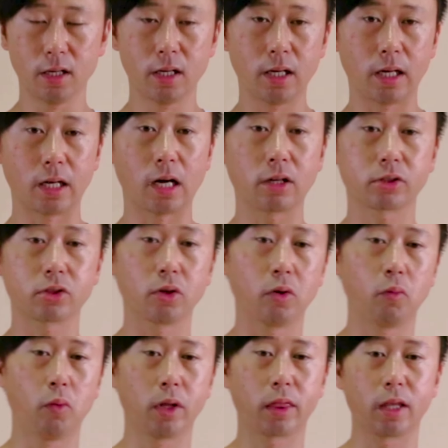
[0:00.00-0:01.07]
And
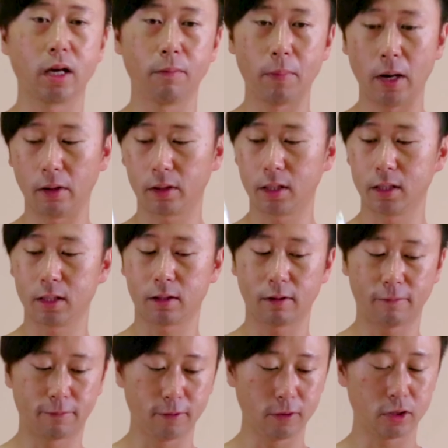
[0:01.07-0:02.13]
also, one thing about
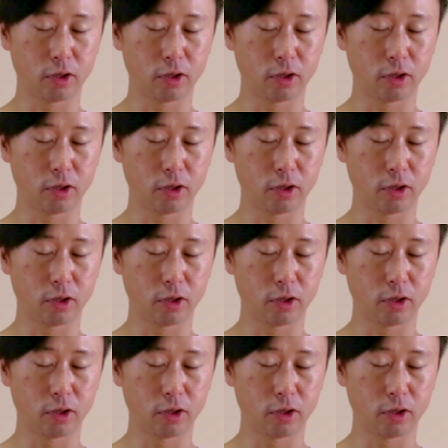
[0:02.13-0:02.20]
the